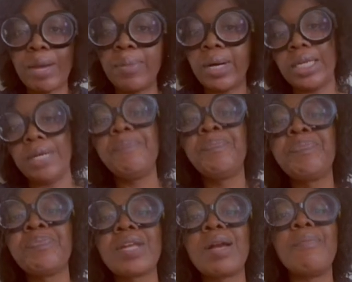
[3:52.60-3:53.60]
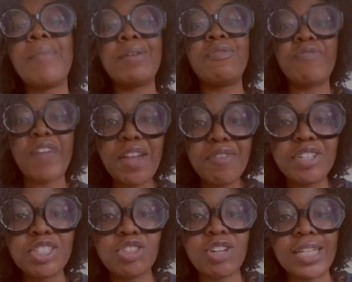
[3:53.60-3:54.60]
money. My
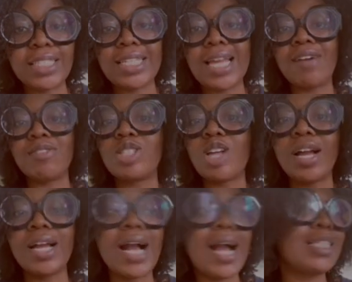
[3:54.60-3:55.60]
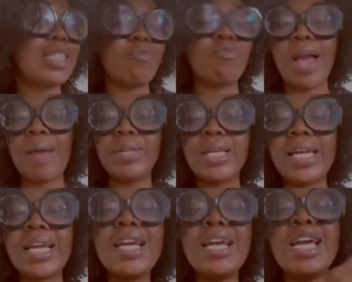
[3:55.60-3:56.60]
favorite trends now, sorry guys, I'm rambling.
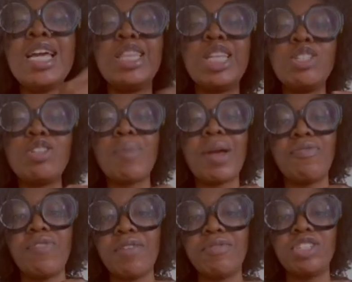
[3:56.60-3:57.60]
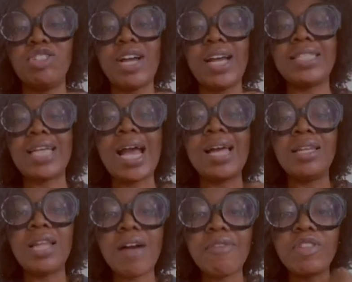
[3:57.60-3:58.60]
These are my favorite trends. I
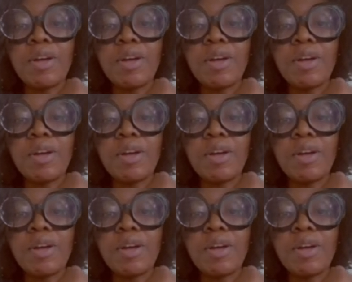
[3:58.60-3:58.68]
love the